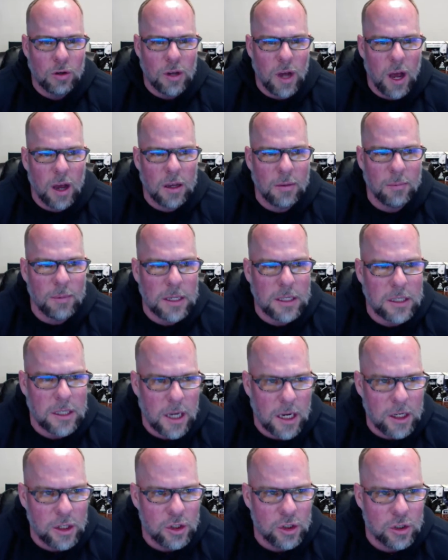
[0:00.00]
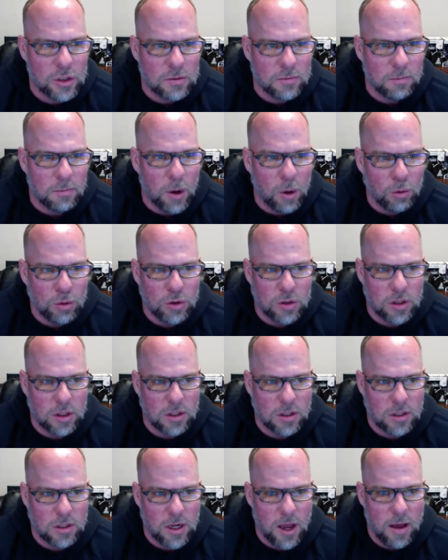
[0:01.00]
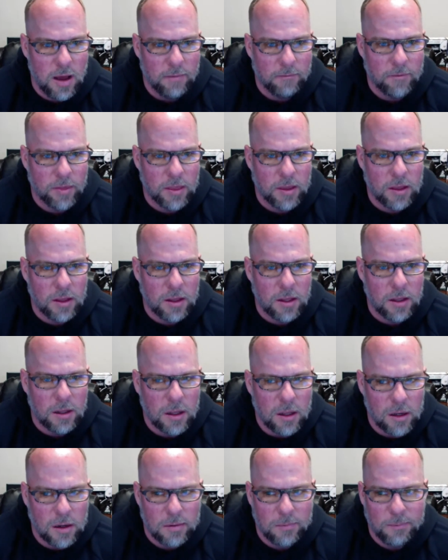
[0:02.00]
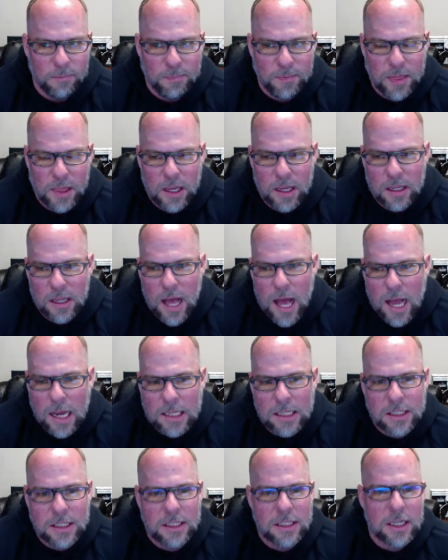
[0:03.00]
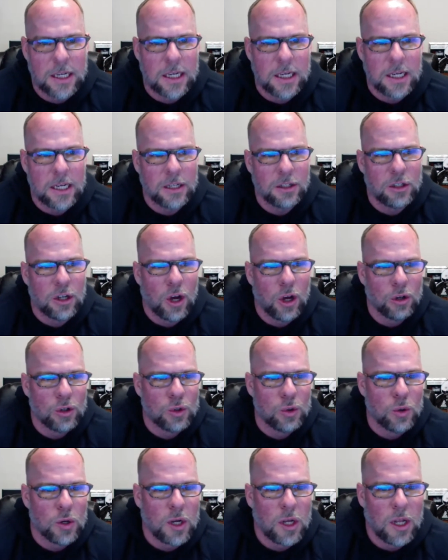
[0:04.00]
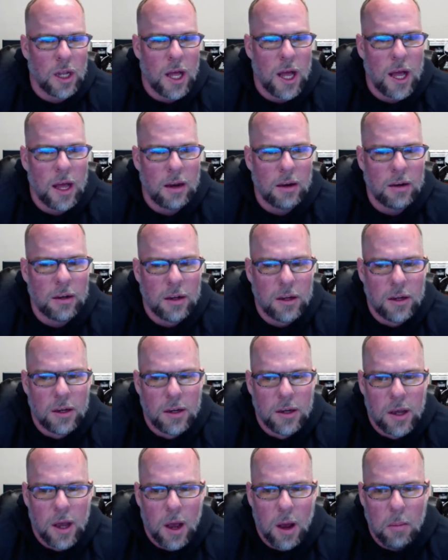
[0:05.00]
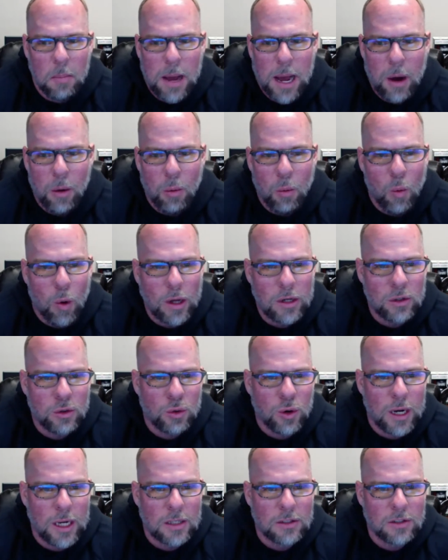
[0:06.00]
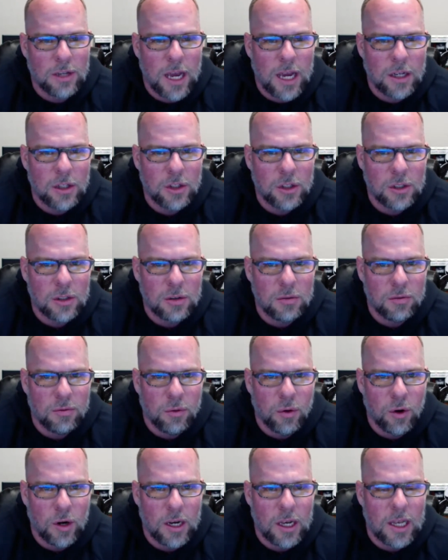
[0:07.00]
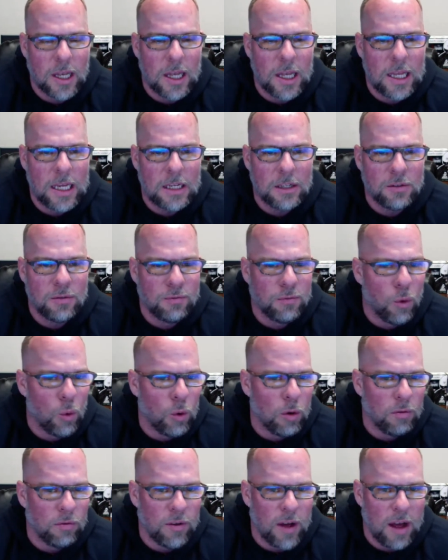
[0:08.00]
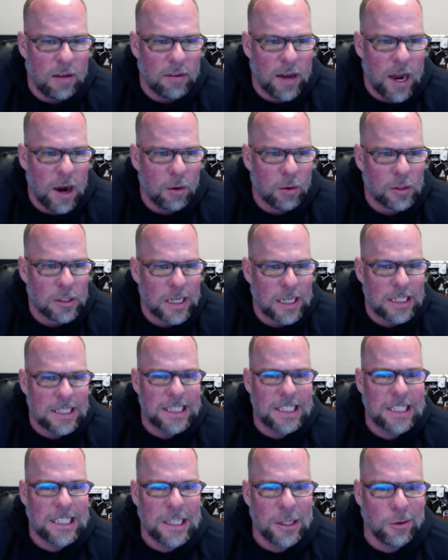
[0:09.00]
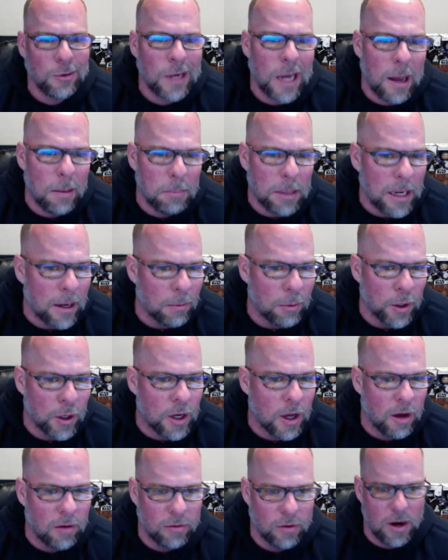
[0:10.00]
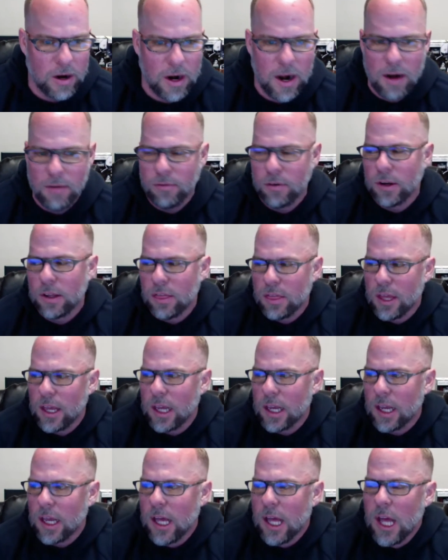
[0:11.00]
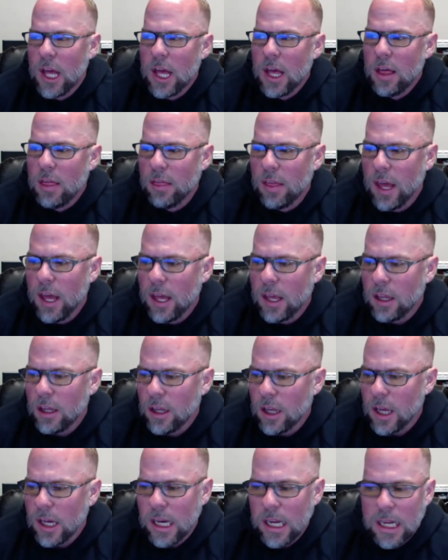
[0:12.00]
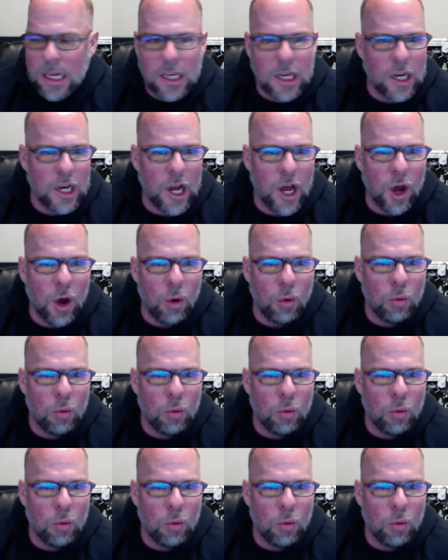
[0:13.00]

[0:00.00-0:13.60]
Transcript: documentation most of the time. Look, I could sit and talk to a client about one transaction for at least 4 to 5 hours and still not be able to cover everything that you need to know.